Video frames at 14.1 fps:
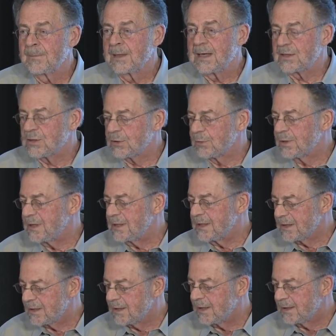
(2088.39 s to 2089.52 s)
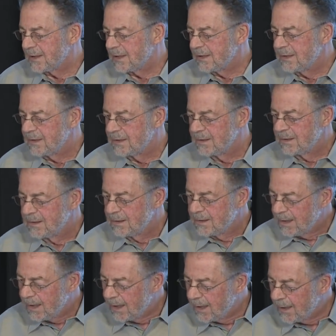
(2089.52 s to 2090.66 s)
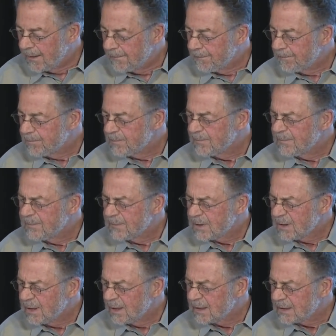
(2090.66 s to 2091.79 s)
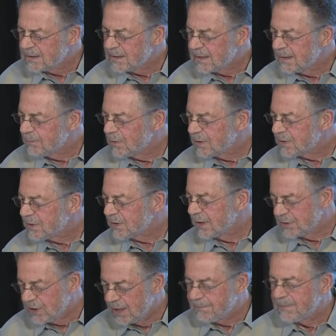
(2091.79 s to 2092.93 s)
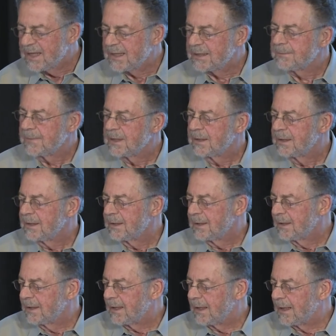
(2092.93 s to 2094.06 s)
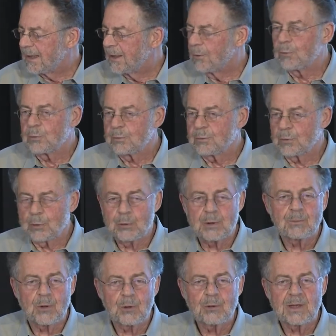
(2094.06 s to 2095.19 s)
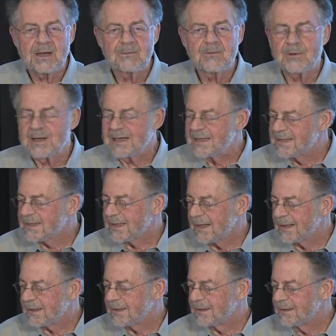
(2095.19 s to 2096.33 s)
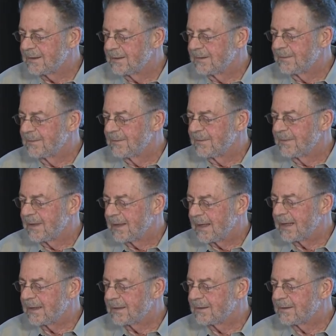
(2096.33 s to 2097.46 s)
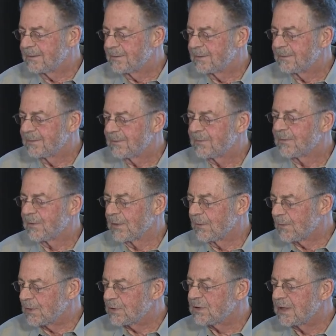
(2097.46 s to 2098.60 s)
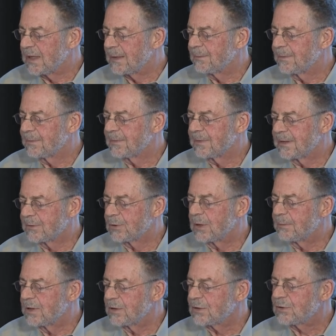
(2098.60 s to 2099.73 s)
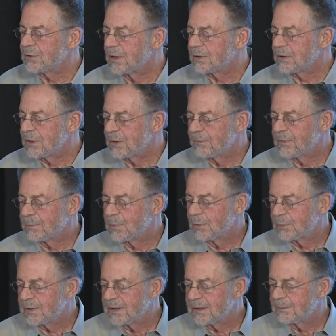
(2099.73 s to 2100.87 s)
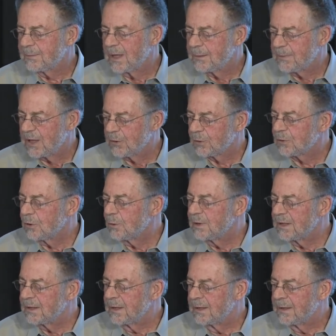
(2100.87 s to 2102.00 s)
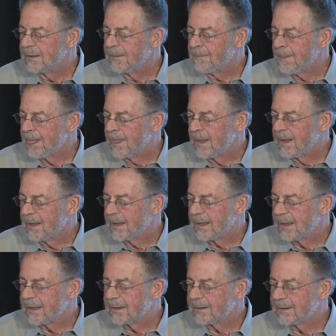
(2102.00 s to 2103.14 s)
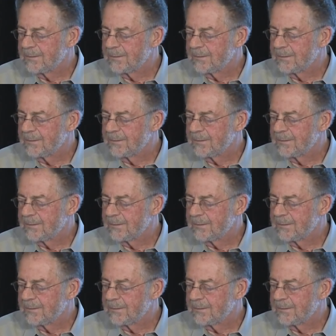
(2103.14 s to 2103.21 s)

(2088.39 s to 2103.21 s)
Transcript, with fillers: and so he and a colleague, um, colleague's name was uh, John Bennett, uh, wrote a program for EDSAC, and for the first time determined the structure of a protein, myoglobin. And